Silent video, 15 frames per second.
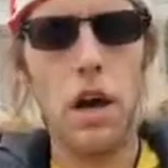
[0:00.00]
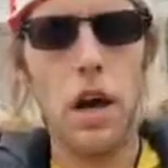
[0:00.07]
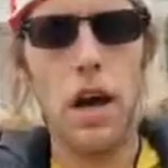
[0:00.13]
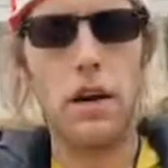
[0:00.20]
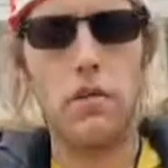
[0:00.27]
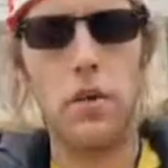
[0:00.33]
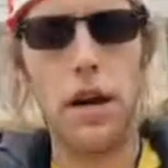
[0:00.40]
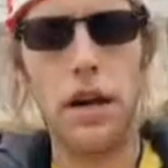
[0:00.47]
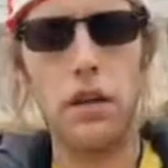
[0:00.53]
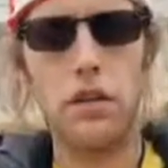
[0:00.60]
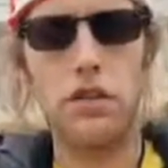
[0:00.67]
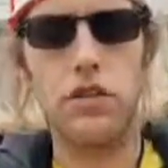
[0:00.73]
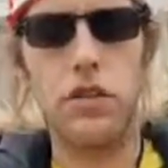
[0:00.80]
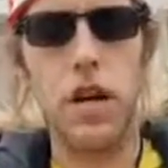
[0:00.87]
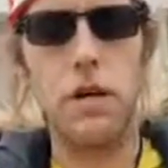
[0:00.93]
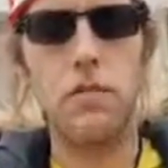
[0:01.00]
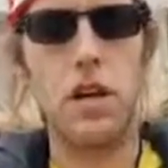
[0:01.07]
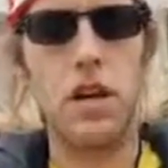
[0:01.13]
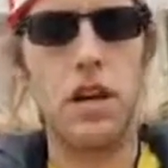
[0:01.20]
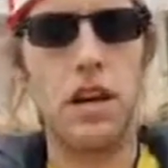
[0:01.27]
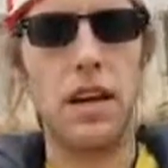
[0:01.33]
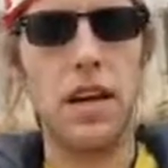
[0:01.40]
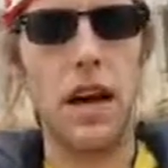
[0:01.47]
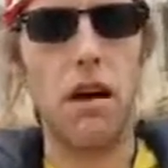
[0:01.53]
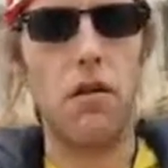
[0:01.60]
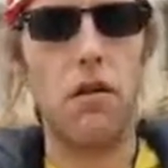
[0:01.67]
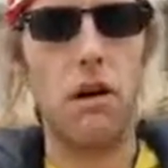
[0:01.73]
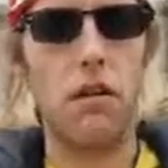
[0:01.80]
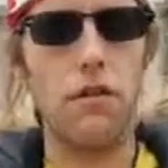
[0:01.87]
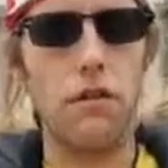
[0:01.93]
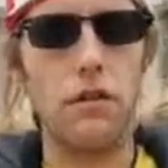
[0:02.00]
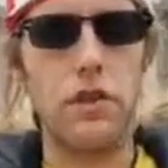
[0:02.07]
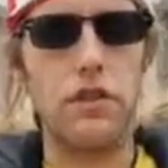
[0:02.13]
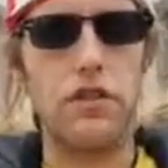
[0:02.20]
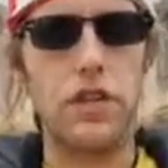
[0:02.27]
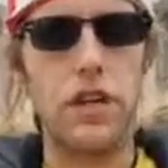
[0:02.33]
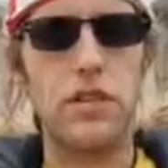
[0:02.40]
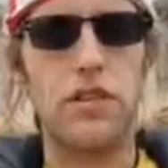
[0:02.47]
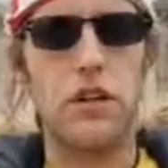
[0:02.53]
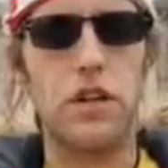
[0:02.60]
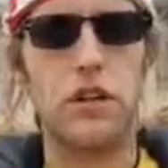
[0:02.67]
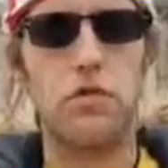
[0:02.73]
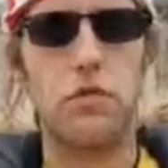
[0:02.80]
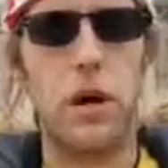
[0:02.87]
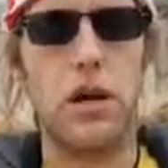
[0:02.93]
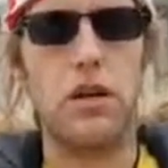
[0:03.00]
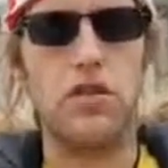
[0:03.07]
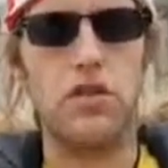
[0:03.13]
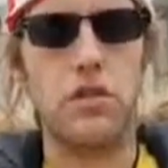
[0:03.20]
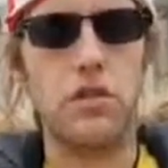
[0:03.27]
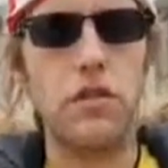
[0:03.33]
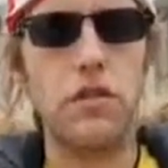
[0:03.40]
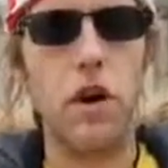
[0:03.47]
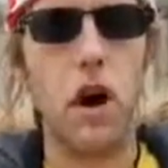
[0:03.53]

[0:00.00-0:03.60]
and a regular statement and account of the receipts and expenditures of